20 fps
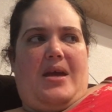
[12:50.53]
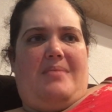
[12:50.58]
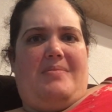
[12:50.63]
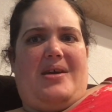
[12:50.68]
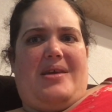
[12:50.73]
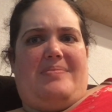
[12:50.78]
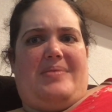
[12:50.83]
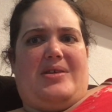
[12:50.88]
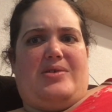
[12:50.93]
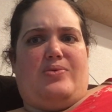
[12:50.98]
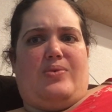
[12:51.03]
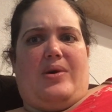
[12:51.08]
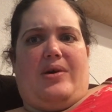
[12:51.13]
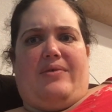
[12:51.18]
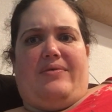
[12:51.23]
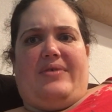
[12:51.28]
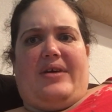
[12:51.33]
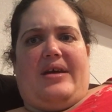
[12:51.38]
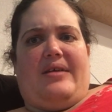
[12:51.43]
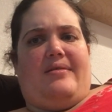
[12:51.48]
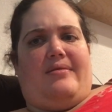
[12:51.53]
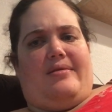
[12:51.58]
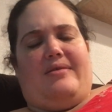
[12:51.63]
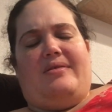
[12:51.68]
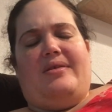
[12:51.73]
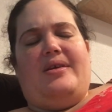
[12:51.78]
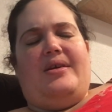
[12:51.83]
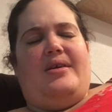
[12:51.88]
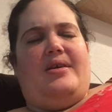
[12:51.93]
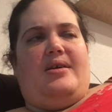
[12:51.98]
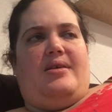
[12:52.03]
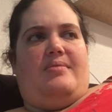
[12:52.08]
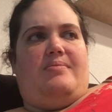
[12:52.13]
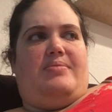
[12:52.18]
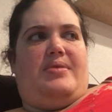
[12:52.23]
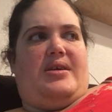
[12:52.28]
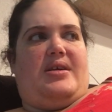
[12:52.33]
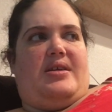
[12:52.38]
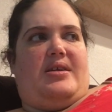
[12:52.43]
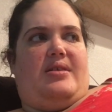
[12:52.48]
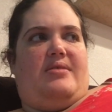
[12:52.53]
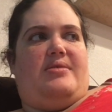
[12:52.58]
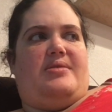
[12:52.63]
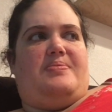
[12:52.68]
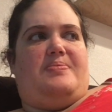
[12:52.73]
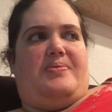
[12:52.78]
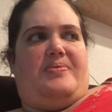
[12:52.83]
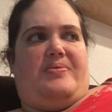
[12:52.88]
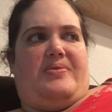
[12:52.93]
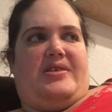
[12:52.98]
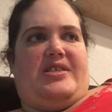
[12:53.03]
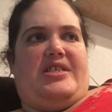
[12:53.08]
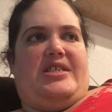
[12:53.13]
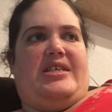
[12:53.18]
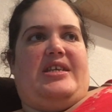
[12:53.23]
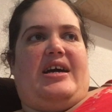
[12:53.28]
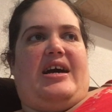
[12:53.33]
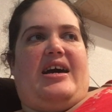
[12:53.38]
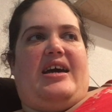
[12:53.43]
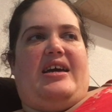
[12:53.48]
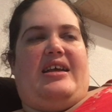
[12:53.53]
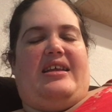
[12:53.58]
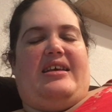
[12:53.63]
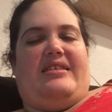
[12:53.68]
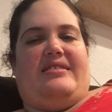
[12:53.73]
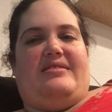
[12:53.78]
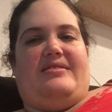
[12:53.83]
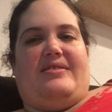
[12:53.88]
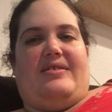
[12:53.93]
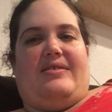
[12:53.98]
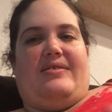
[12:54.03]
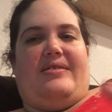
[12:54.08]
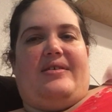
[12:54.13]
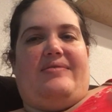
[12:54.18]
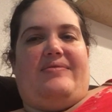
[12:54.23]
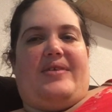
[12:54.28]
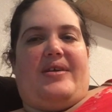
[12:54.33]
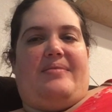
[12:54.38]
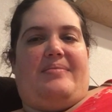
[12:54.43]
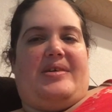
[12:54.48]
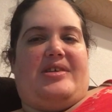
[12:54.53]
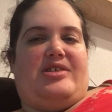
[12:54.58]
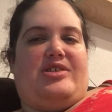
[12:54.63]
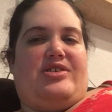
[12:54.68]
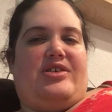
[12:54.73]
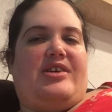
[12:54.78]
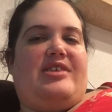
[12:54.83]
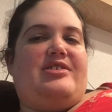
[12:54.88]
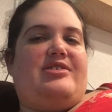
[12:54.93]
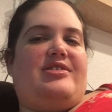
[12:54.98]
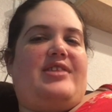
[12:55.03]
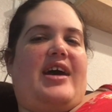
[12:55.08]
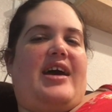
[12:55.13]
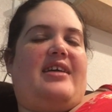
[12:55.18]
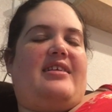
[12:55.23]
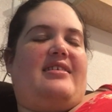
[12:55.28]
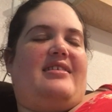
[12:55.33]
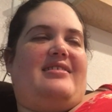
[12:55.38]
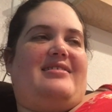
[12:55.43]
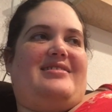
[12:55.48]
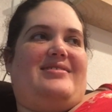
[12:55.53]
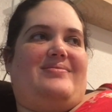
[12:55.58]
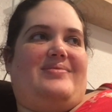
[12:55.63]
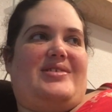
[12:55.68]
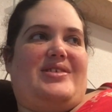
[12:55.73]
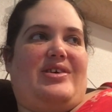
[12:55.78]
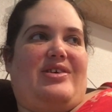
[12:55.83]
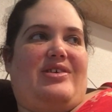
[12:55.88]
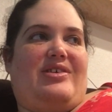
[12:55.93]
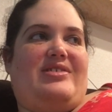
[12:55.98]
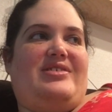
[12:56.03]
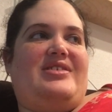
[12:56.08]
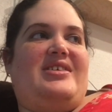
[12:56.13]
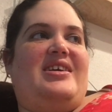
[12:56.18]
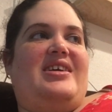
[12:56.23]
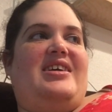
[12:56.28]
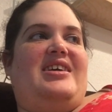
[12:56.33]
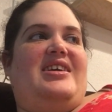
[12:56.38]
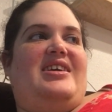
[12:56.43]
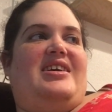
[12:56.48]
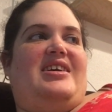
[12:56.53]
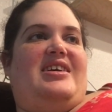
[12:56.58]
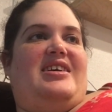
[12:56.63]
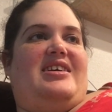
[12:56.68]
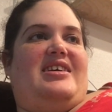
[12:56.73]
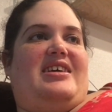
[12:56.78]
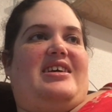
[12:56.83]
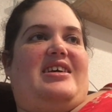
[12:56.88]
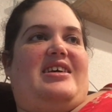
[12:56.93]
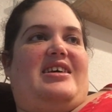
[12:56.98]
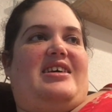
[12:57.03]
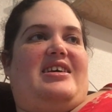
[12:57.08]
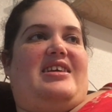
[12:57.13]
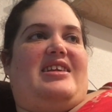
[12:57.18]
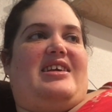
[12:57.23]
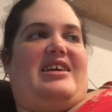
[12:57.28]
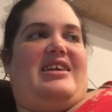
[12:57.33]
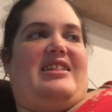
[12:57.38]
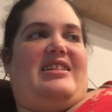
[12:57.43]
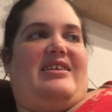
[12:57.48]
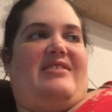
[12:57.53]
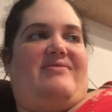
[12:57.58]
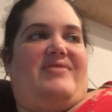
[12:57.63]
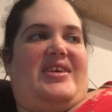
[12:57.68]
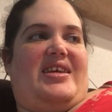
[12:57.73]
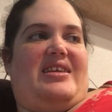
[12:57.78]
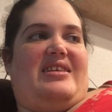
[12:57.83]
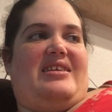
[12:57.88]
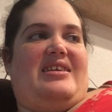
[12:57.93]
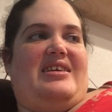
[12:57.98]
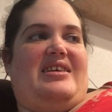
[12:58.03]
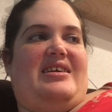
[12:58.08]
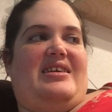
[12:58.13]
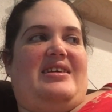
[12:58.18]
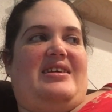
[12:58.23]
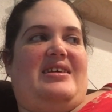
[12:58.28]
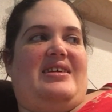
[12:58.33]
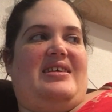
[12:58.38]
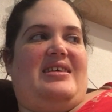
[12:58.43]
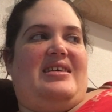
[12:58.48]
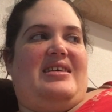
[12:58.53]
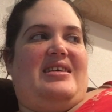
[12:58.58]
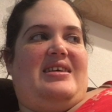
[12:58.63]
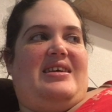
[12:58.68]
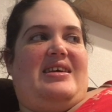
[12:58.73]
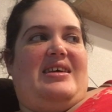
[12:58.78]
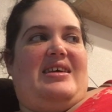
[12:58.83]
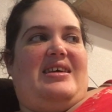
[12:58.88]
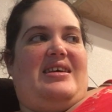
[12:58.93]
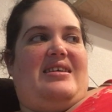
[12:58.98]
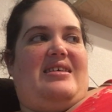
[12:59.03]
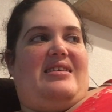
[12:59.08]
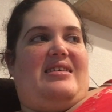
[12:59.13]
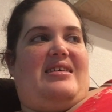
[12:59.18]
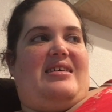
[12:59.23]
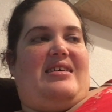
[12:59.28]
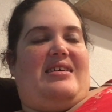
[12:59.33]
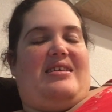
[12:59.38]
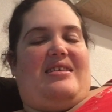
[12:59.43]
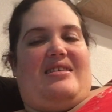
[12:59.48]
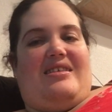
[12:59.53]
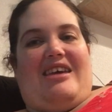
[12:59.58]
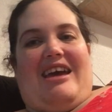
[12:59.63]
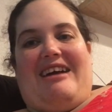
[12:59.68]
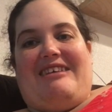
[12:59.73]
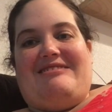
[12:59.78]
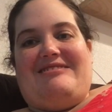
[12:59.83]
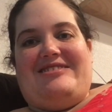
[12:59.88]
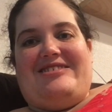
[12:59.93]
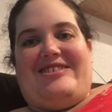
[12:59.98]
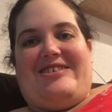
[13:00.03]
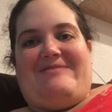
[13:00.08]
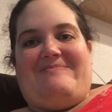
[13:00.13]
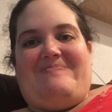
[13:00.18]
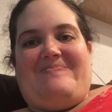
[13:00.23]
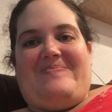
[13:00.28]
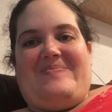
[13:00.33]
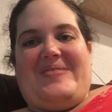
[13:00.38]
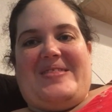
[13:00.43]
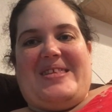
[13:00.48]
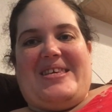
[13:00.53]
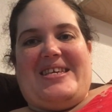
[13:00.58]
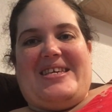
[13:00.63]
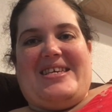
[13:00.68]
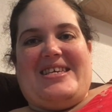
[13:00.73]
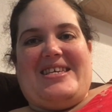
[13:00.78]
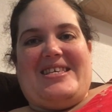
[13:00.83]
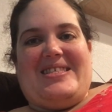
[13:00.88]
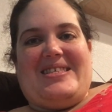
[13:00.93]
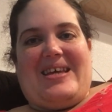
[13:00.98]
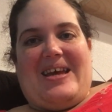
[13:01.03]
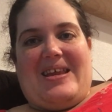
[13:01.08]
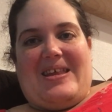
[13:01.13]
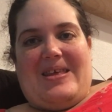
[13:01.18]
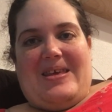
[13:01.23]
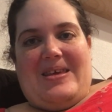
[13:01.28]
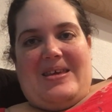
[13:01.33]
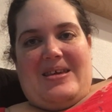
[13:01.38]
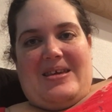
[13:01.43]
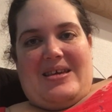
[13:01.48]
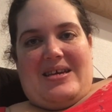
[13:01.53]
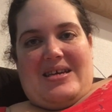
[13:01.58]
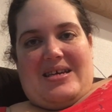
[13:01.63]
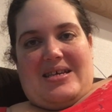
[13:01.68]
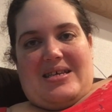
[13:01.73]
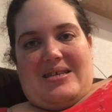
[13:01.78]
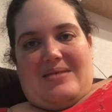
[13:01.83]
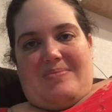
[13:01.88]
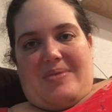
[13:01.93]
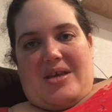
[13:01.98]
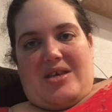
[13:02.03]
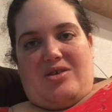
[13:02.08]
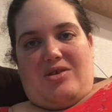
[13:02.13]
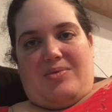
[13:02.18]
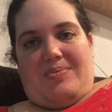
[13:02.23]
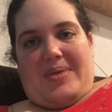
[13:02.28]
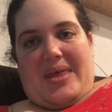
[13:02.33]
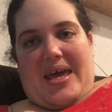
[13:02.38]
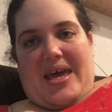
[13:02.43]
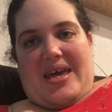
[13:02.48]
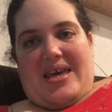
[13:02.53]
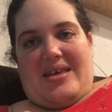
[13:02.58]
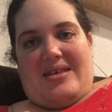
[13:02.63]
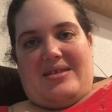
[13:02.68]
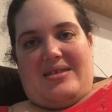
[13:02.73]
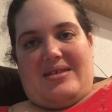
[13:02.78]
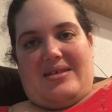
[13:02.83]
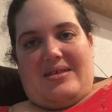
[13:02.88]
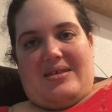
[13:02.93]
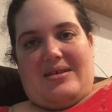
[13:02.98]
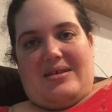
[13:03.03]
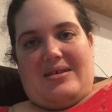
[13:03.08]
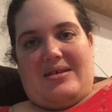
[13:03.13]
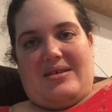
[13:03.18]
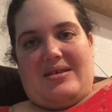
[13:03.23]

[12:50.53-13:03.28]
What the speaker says: might have been 12, I don't know. But it was before she died, and so I very much treasure that because it was hers, and I love it. And yeah, so it's got a special place